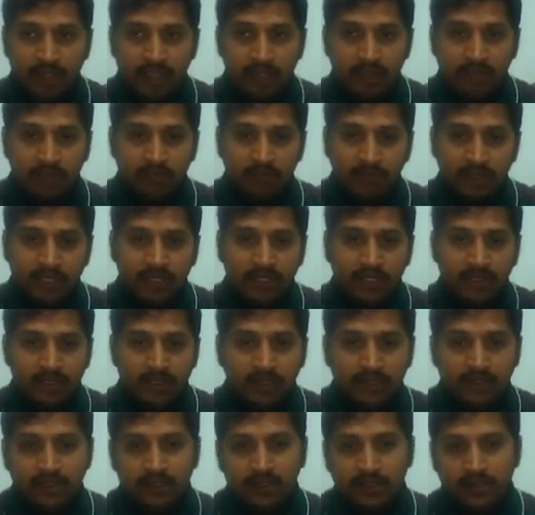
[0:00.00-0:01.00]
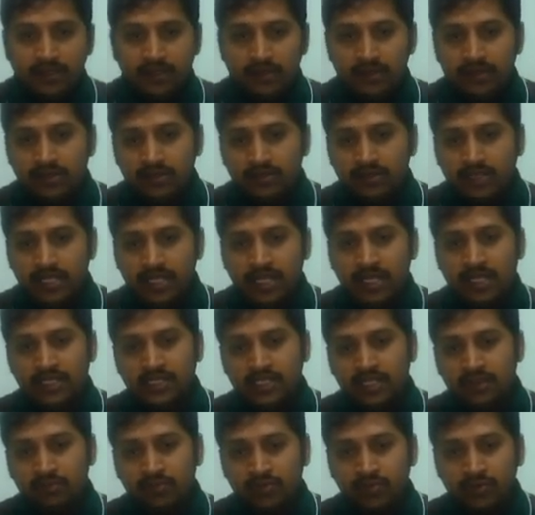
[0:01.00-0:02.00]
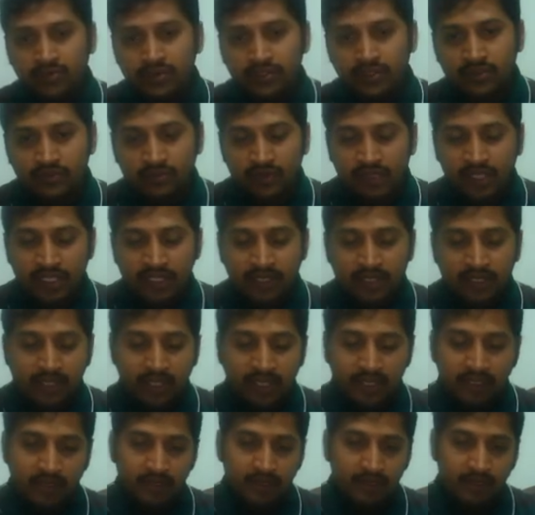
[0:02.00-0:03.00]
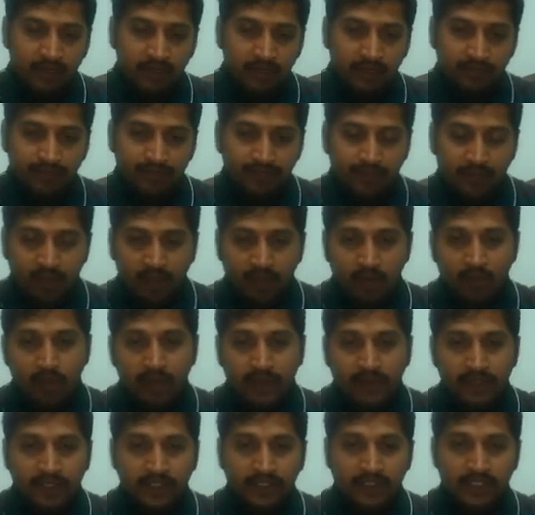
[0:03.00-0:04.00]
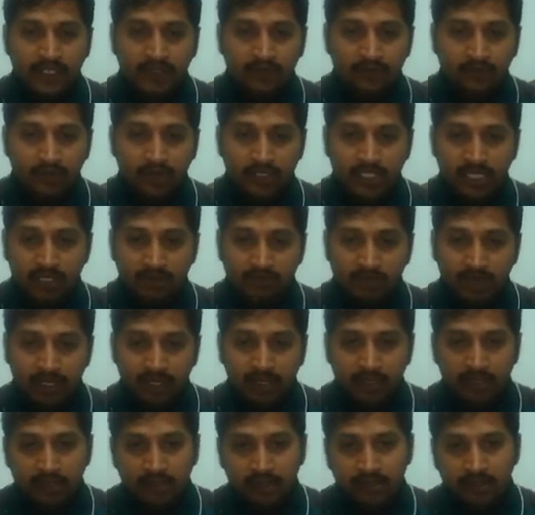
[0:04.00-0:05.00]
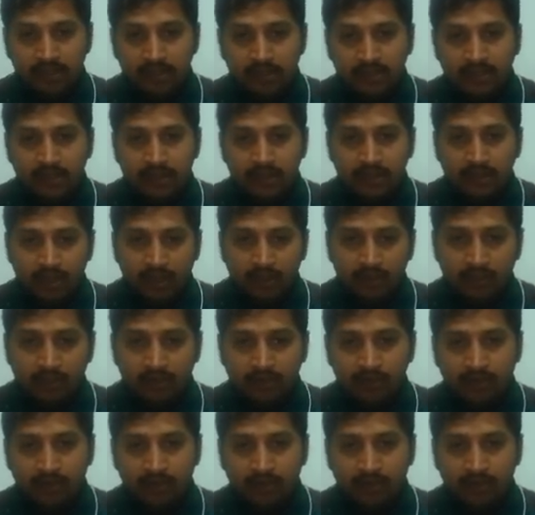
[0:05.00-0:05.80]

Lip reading: But there are some moves where it can avoid this e4 checkmate. How?